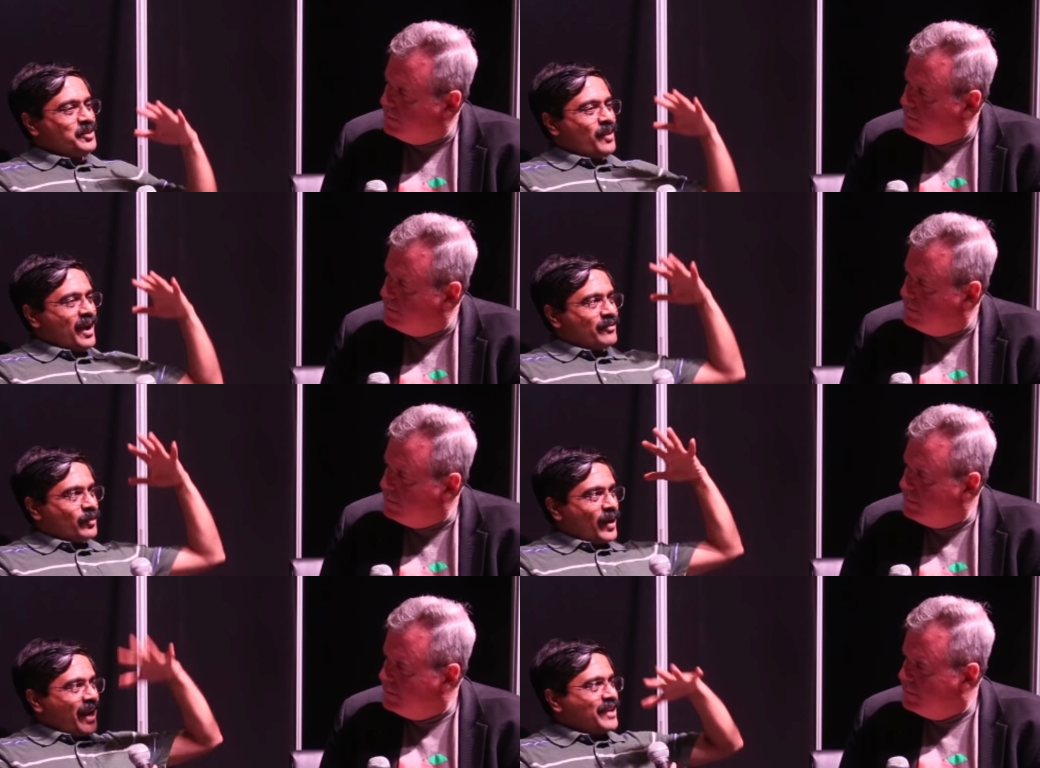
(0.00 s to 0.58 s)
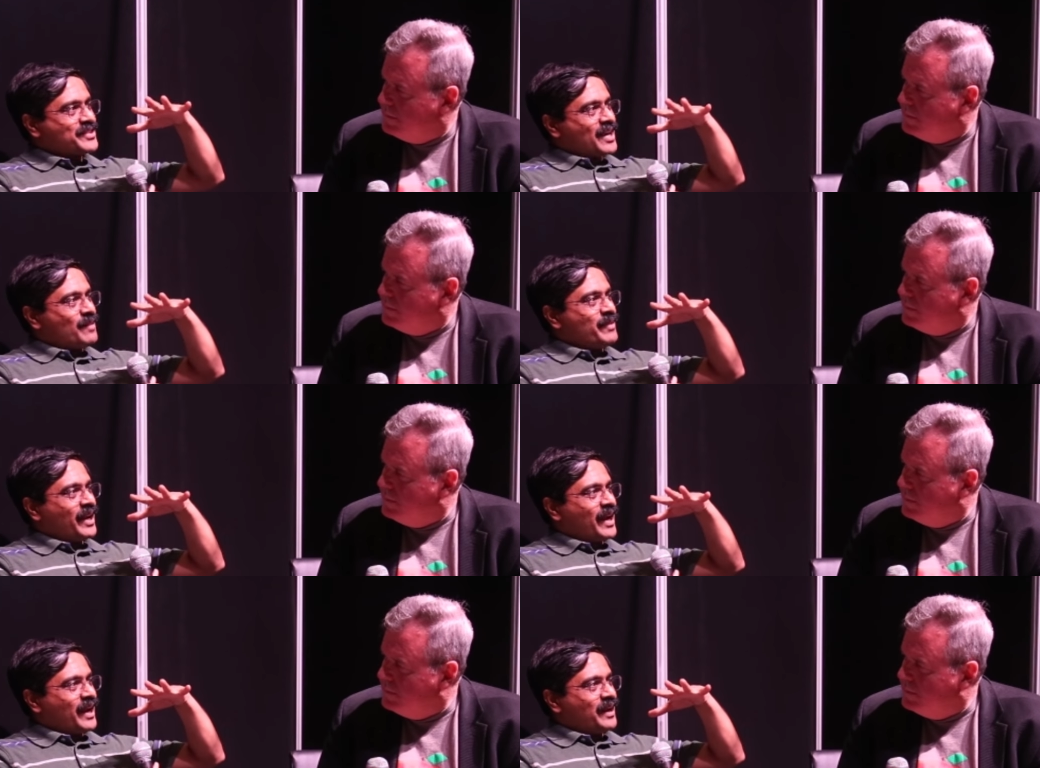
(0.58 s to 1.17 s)
Speaker 1: you have rays
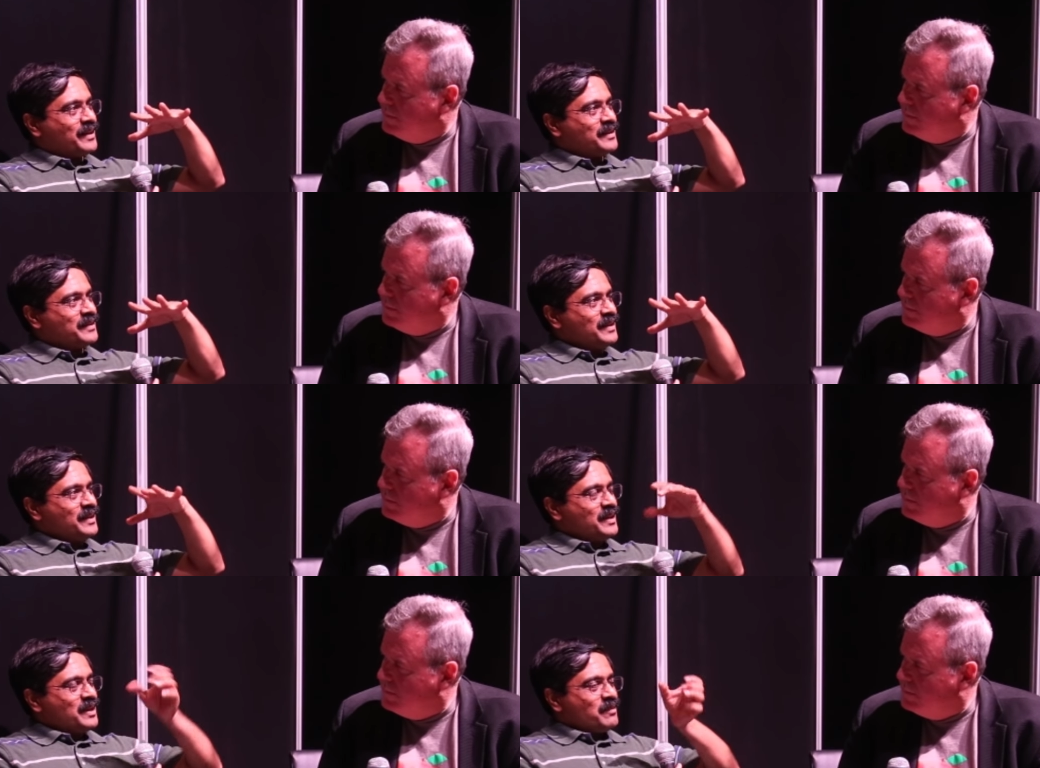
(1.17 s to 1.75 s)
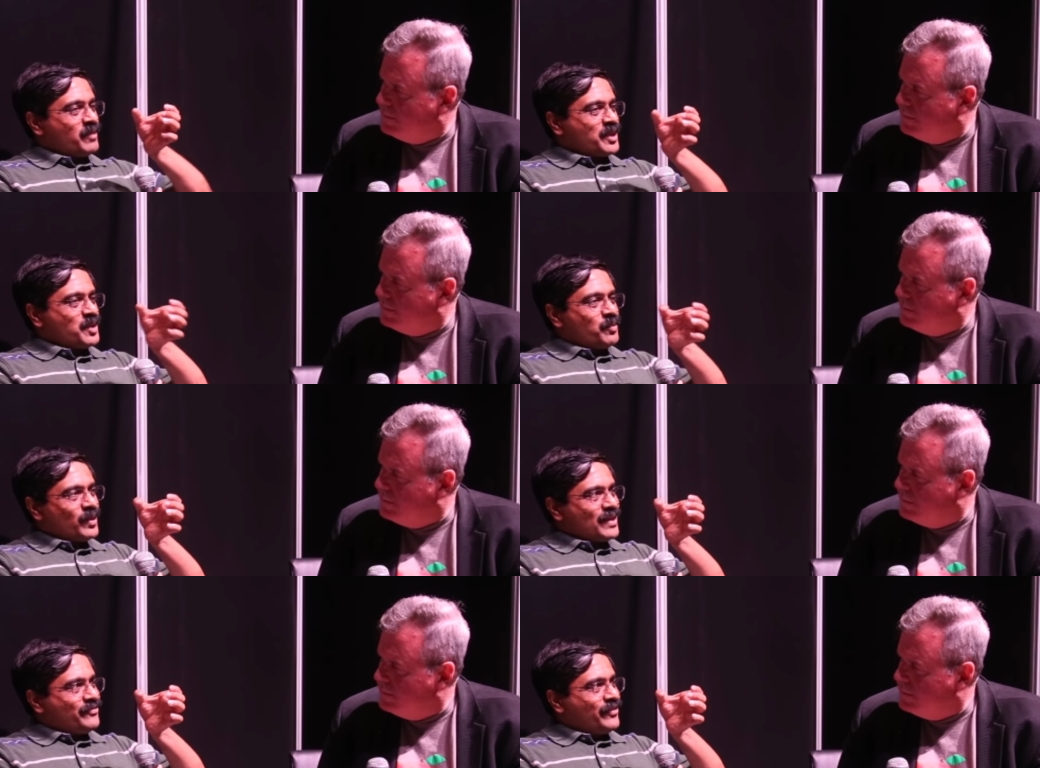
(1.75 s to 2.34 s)
coming in, but you
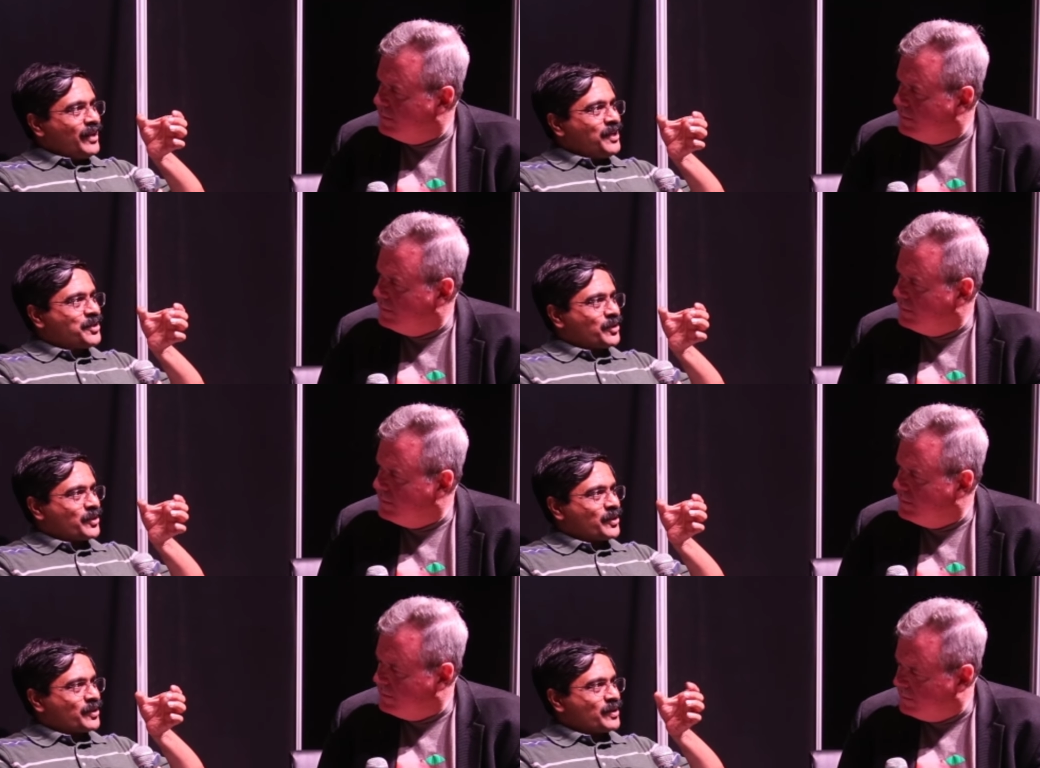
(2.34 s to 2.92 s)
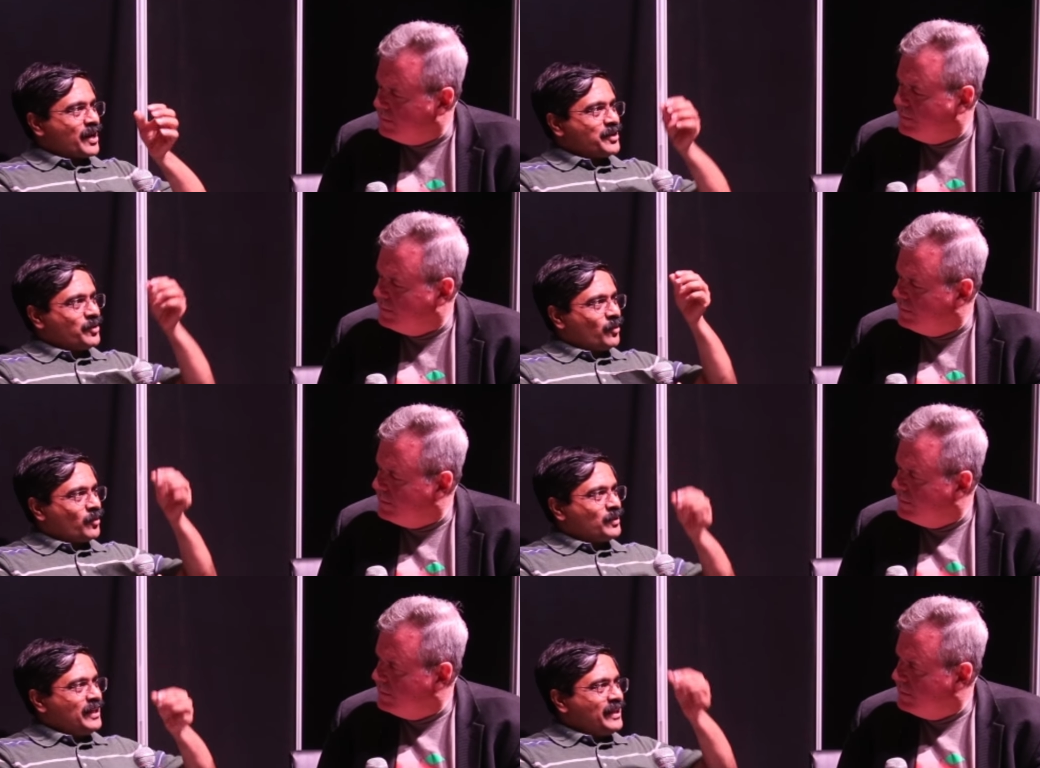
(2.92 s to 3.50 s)
put a filter and you
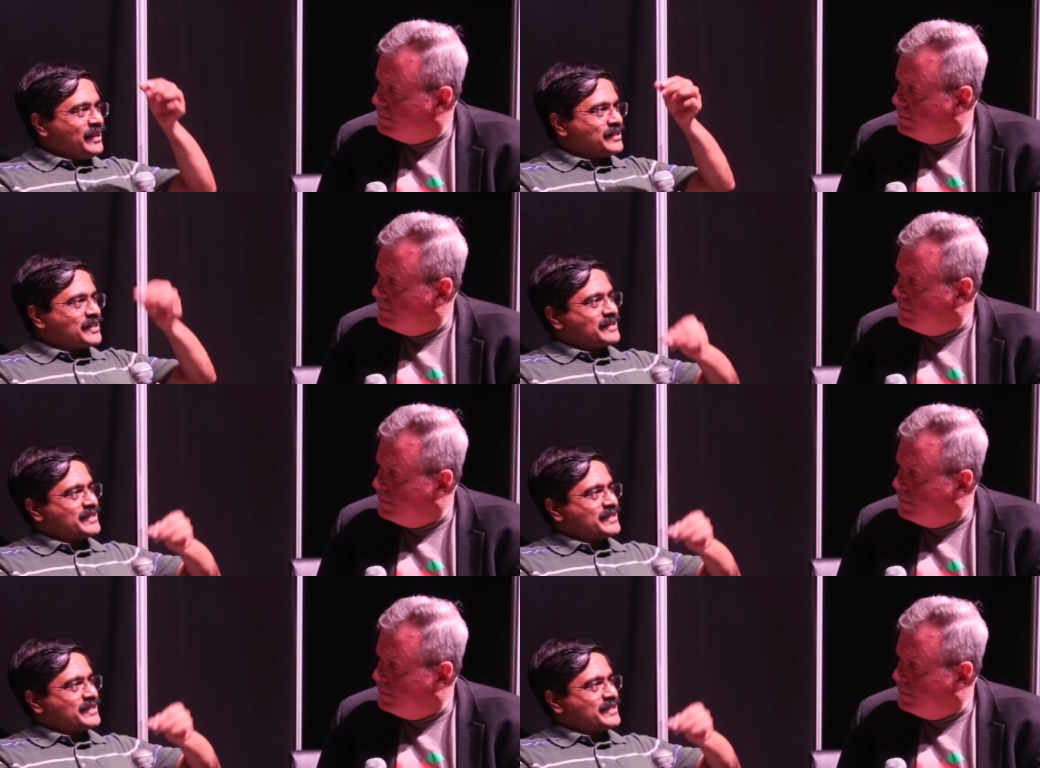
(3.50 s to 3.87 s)
only